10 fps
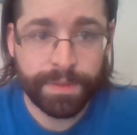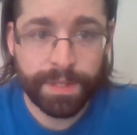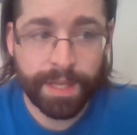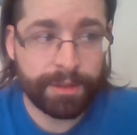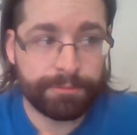
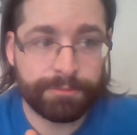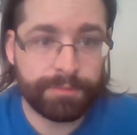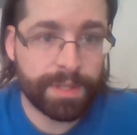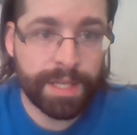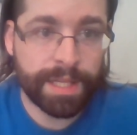If
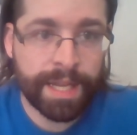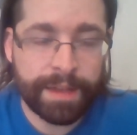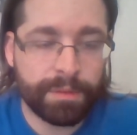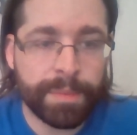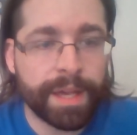he can have
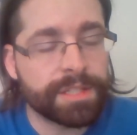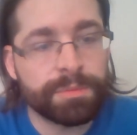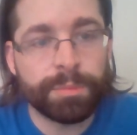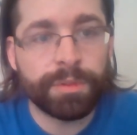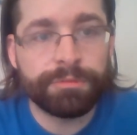a
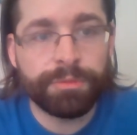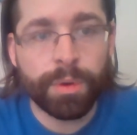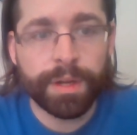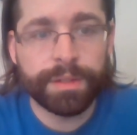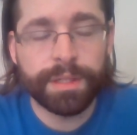maximum of
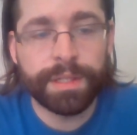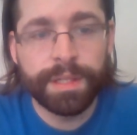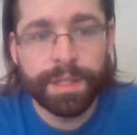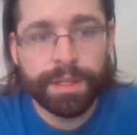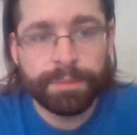400
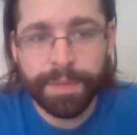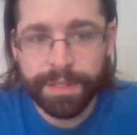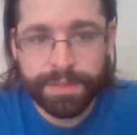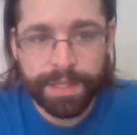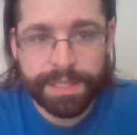
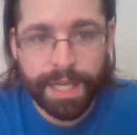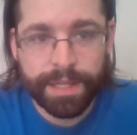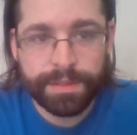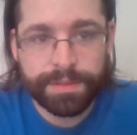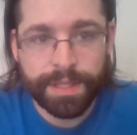military
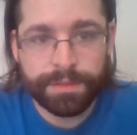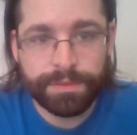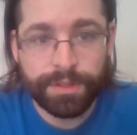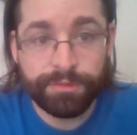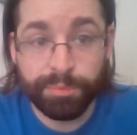talents and
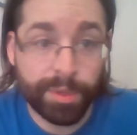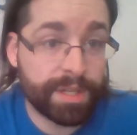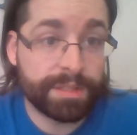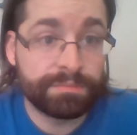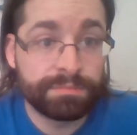you've put
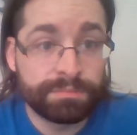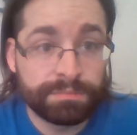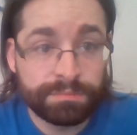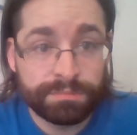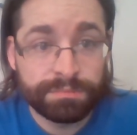in
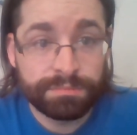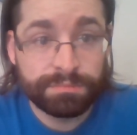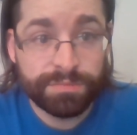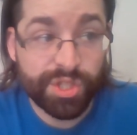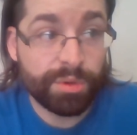
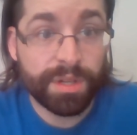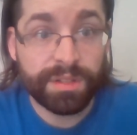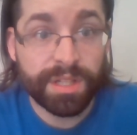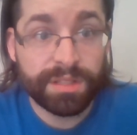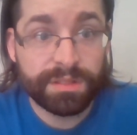
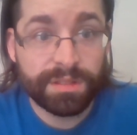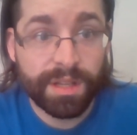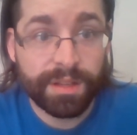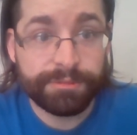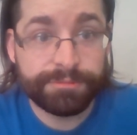200
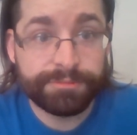of